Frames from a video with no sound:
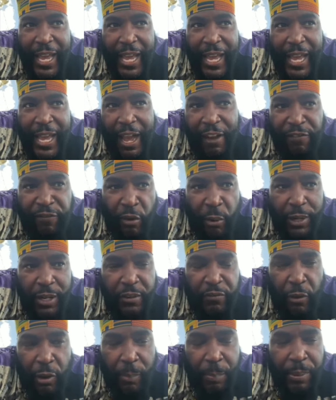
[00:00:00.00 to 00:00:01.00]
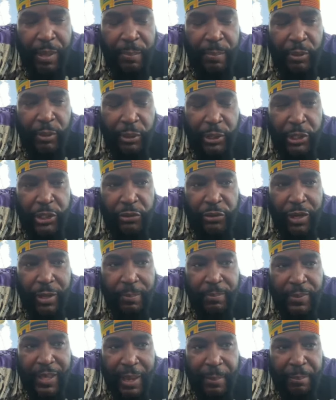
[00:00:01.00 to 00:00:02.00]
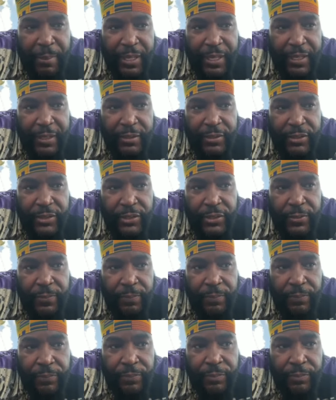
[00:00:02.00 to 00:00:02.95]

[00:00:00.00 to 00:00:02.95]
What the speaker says: If we got 44 people on a trip, that means